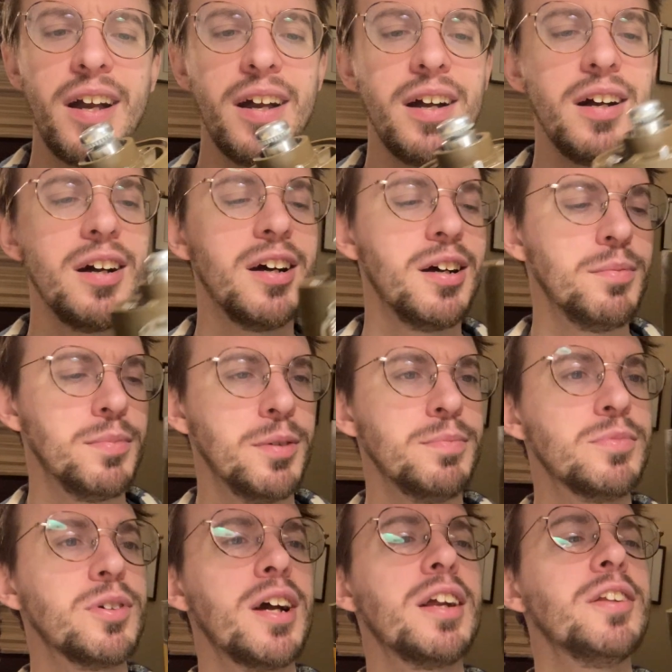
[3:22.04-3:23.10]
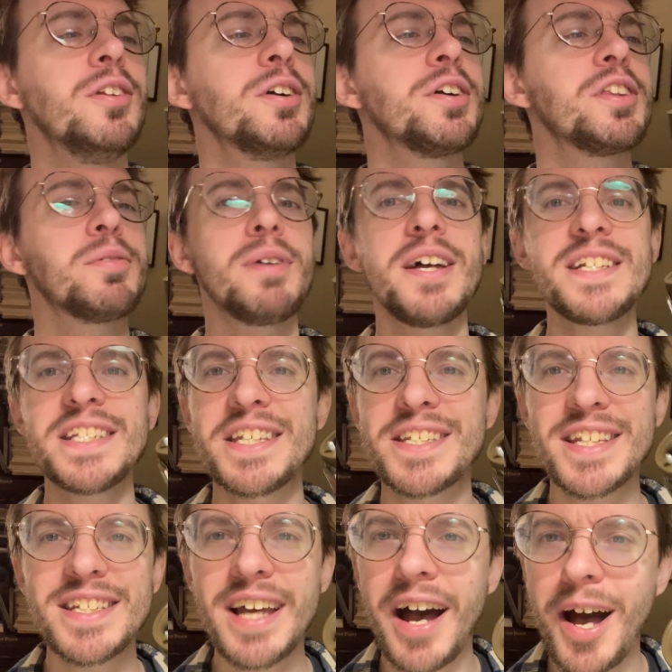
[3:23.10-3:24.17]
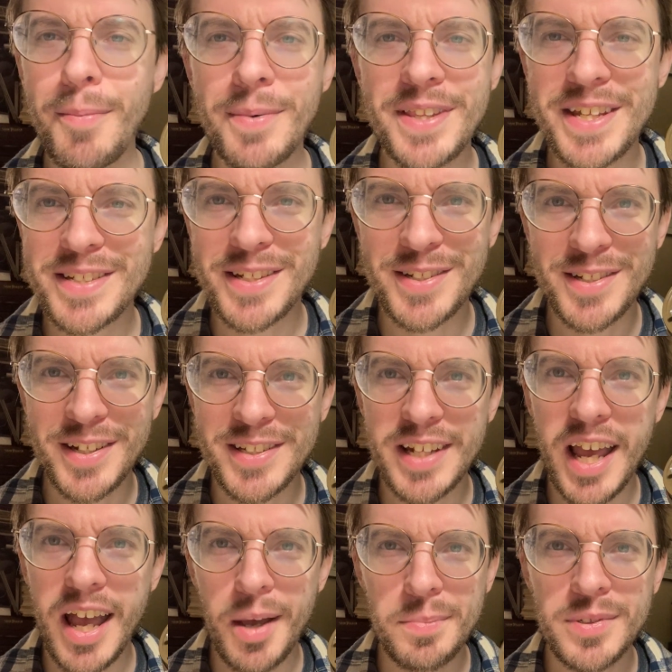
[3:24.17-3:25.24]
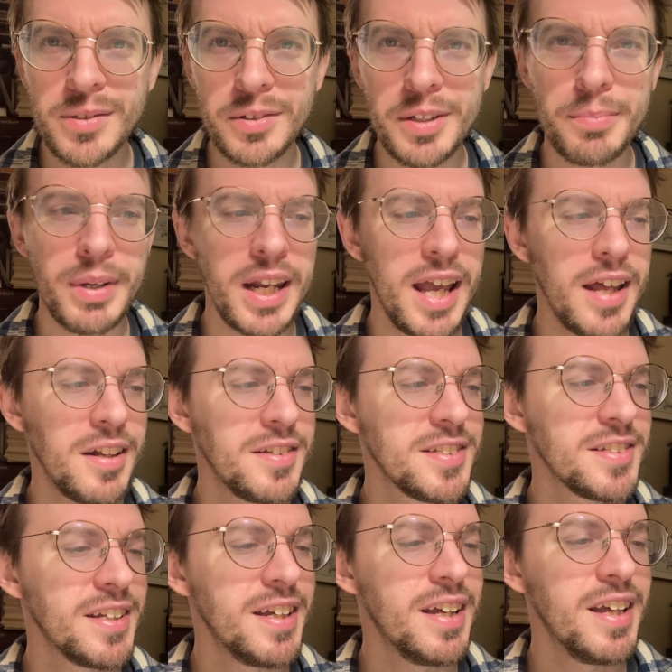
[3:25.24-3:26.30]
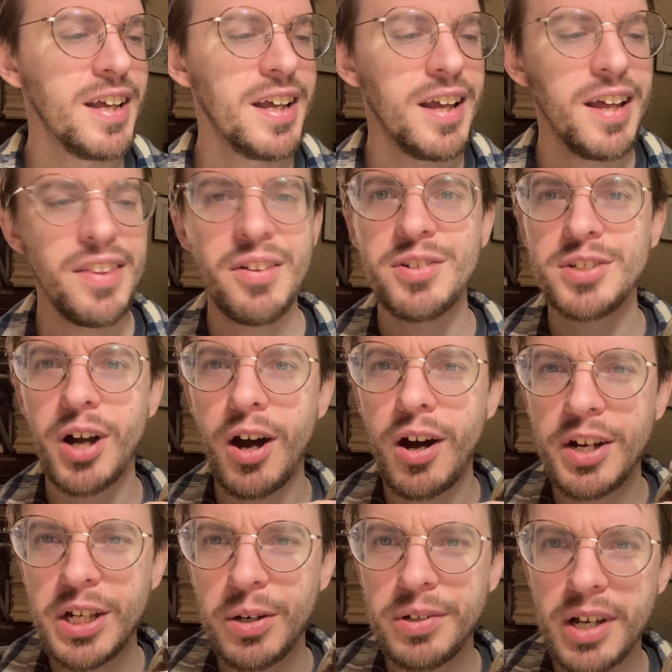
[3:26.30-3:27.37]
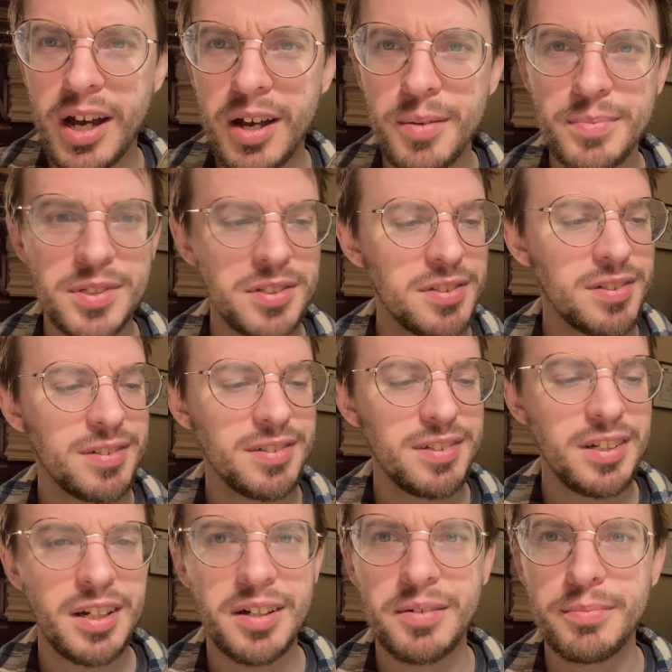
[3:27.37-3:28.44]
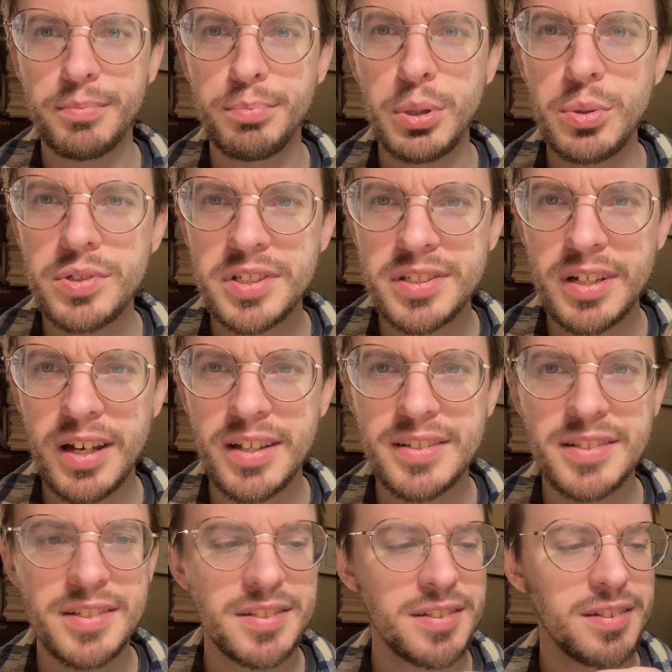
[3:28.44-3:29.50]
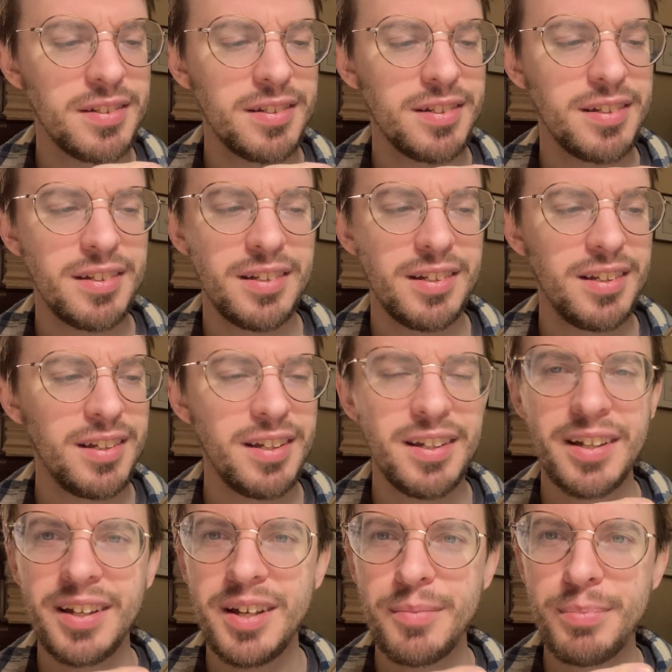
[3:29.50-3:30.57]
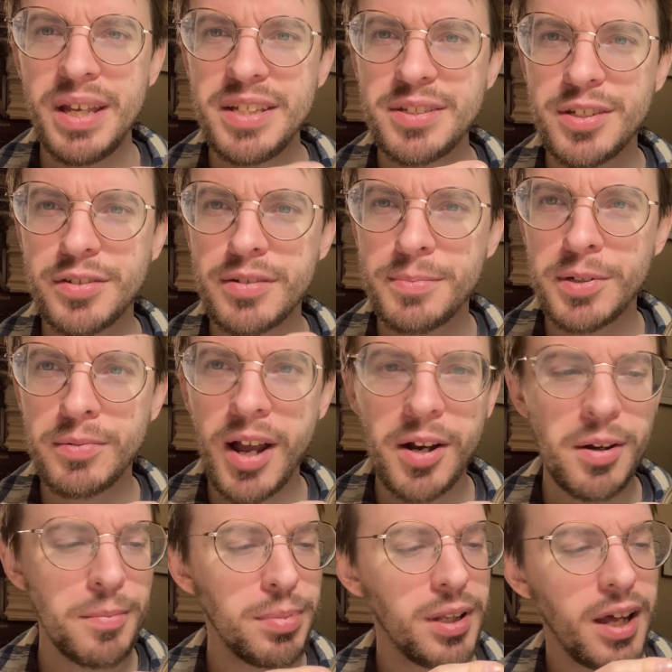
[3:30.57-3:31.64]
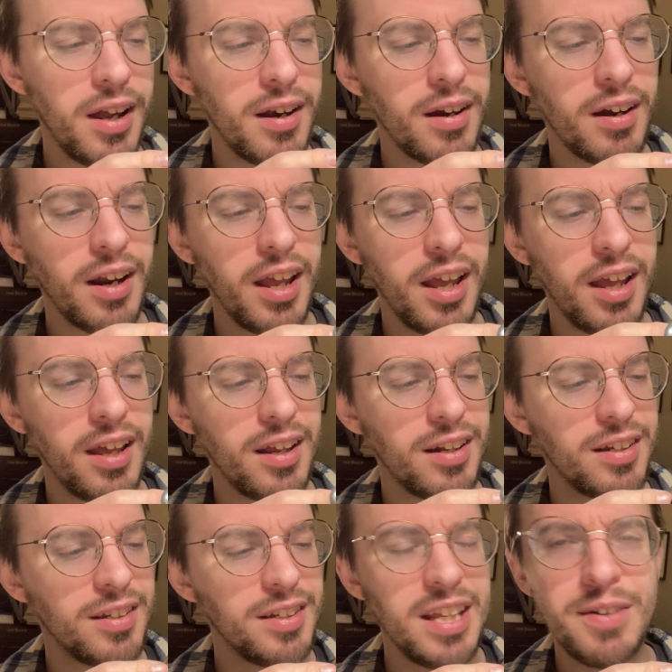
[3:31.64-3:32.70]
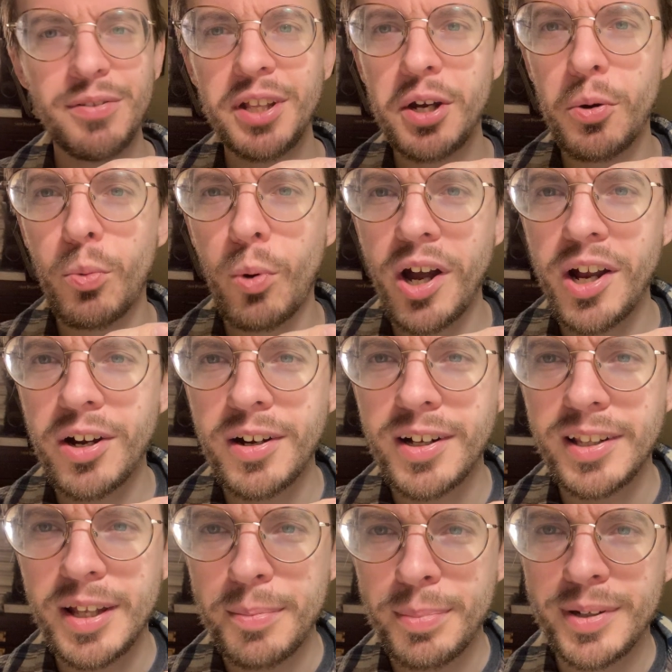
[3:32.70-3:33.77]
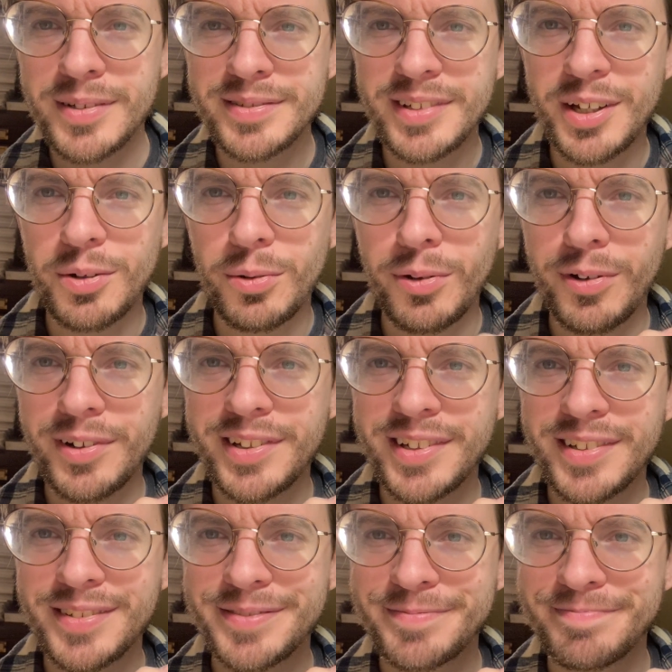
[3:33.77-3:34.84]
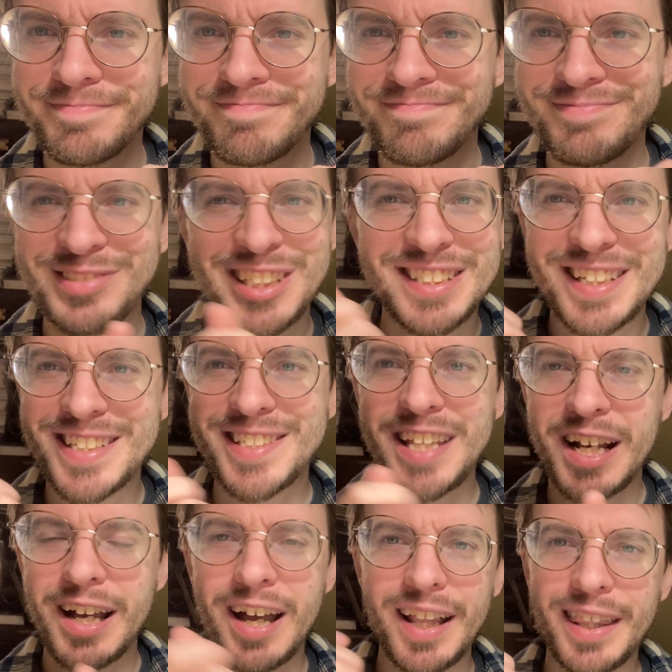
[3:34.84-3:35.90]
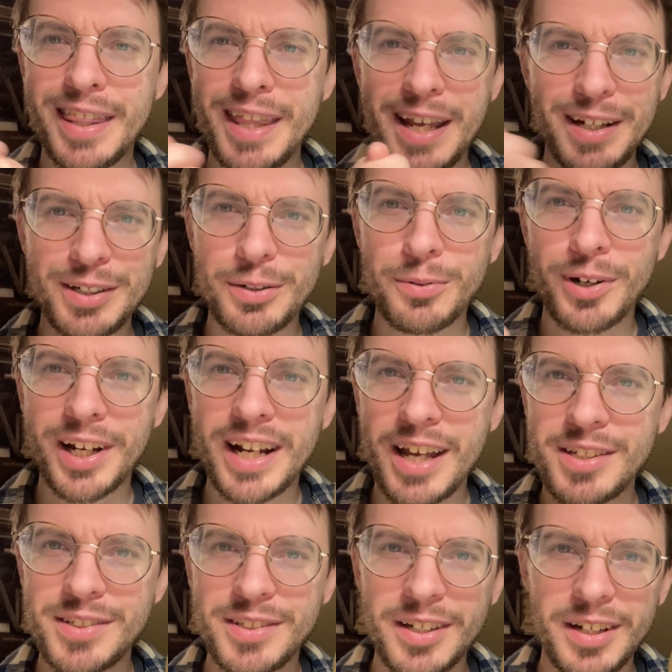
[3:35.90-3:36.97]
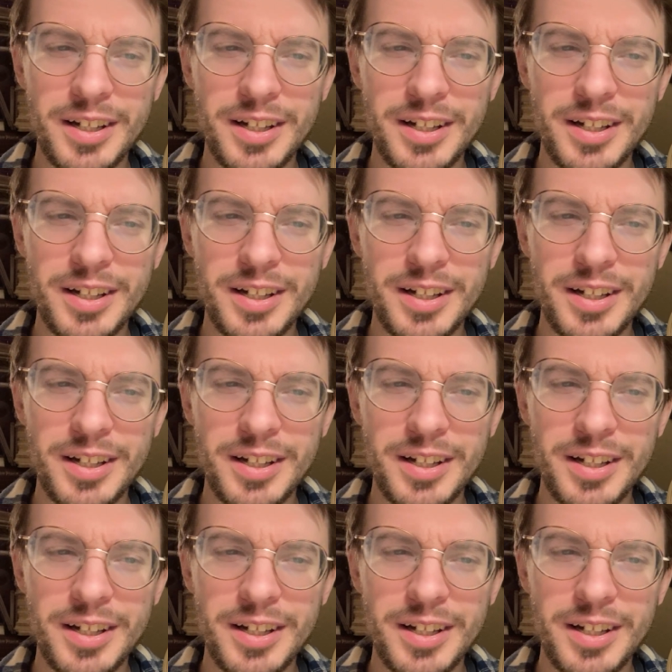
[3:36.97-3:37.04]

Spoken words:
I'm trying to look at the rest of this. The top of this is just absolutely bananas. There's audio knobs, boot studs, pieces from a record player, and even like a wire clip, an old, just a stick-on thing to organize